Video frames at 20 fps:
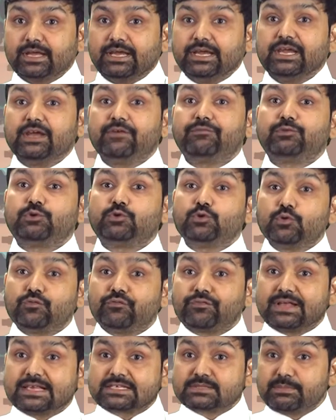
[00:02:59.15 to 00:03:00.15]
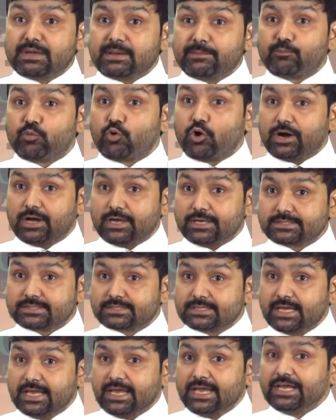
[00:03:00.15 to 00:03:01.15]
If two freshman
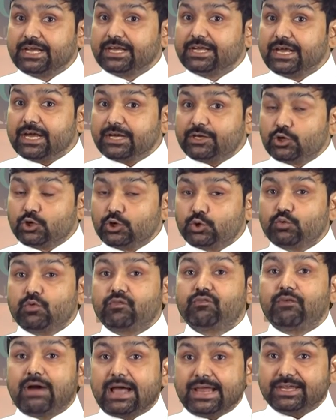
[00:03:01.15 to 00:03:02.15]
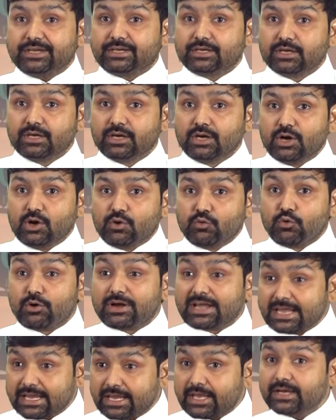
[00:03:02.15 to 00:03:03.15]
boys get into a fight,
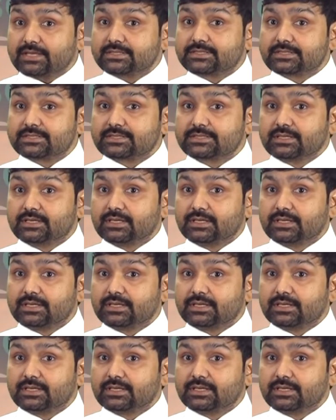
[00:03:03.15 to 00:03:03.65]
who cares?